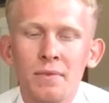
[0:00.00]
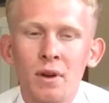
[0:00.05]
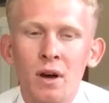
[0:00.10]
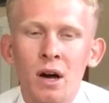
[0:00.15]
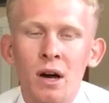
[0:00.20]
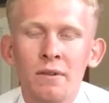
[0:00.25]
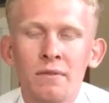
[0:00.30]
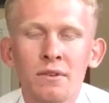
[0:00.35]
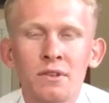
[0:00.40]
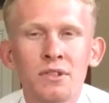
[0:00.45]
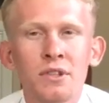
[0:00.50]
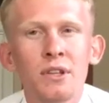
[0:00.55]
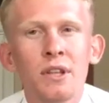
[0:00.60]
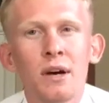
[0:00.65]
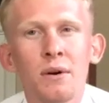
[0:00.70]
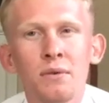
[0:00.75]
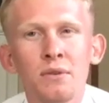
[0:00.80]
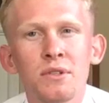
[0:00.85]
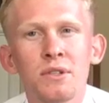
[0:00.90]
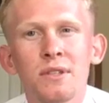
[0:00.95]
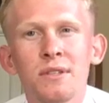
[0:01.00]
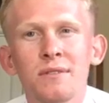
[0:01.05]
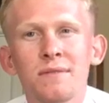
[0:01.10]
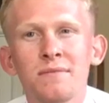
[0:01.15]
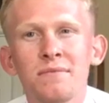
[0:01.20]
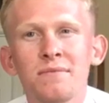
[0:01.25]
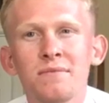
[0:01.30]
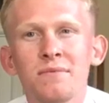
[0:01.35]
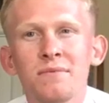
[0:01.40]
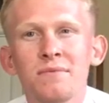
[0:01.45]
Obviously that was
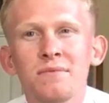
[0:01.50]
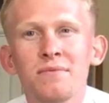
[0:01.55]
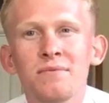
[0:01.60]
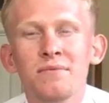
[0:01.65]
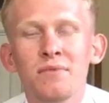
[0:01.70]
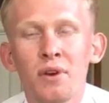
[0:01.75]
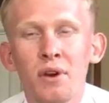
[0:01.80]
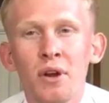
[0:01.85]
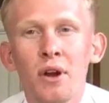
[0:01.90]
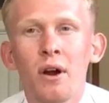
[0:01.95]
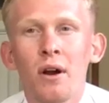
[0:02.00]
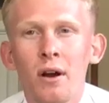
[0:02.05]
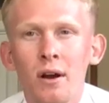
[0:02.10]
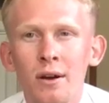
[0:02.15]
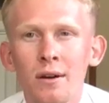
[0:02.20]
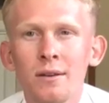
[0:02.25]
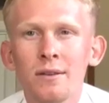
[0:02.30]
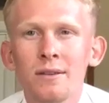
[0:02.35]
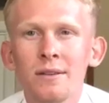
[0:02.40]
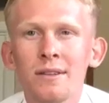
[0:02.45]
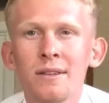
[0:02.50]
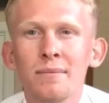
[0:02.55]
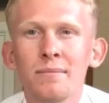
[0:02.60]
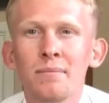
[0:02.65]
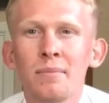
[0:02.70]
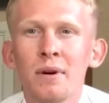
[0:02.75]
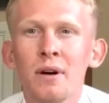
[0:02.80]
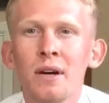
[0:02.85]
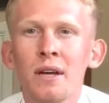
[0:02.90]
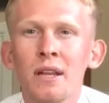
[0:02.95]
very hard,
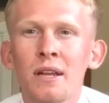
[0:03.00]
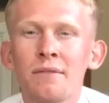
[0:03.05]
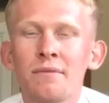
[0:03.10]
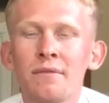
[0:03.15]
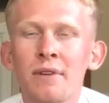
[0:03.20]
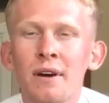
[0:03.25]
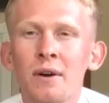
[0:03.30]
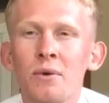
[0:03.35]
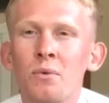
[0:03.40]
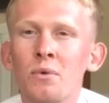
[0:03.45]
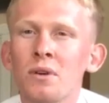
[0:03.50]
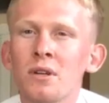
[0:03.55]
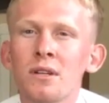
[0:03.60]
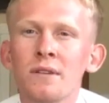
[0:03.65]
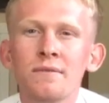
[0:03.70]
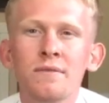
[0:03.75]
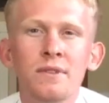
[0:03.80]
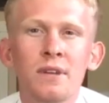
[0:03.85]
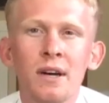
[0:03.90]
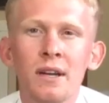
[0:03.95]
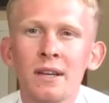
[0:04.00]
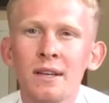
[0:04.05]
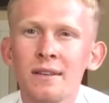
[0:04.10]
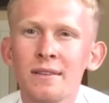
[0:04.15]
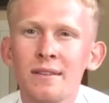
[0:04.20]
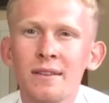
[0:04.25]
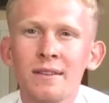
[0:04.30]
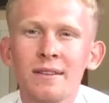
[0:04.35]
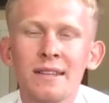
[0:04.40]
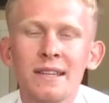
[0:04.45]
but if I wouldn't have done it,
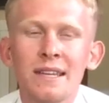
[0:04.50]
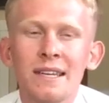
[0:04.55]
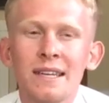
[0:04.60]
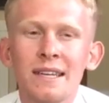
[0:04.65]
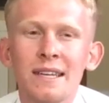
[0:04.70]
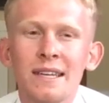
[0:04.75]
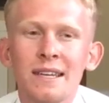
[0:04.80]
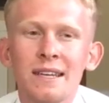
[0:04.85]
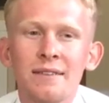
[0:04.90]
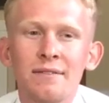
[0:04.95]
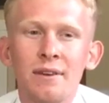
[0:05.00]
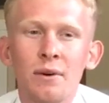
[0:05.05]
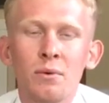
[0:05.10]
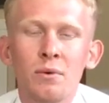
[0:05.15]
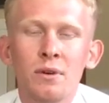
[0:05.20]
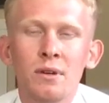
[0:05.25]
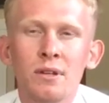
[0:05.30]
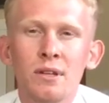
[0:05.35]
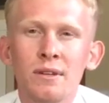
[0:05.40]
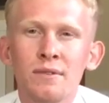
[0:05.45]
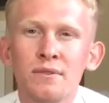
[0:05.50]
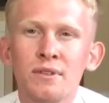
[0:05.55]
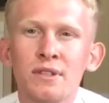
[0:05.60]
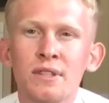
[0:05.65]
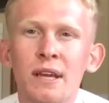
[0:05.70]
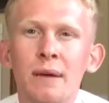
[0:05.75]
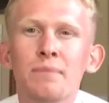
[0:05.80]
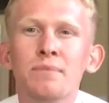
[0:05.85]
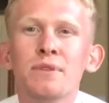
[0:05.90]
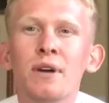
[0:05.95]
if I wouldn't have
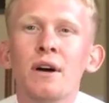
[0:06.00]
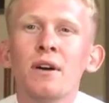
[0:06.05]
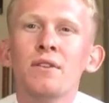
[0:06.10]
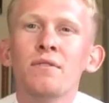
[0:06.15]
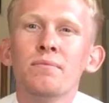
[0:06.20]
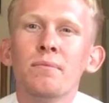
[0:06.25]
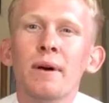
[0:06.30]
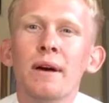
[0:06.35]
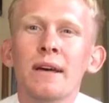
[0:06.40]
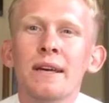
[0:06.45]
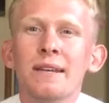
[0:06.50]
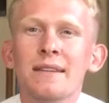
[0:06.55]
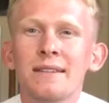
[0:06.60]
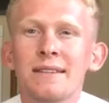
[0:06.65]
stepped out of my